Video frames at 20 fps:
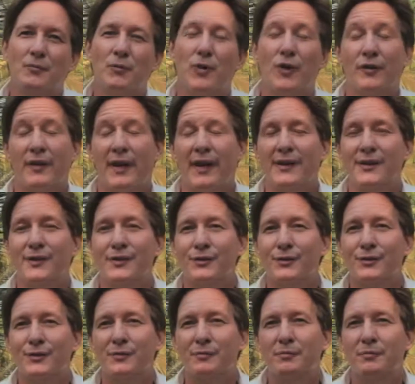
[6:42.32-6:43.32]
more
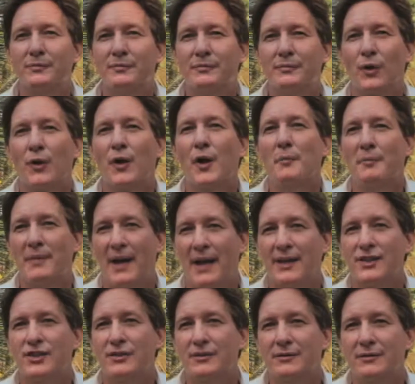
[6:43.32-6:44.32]
gratitude, more
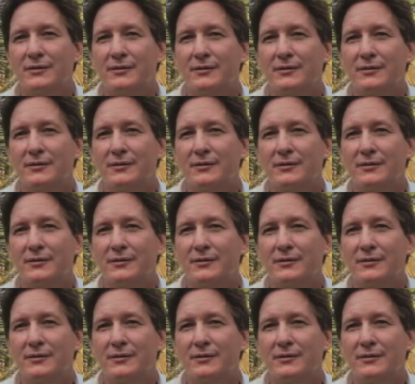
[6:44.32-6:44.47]
compassion.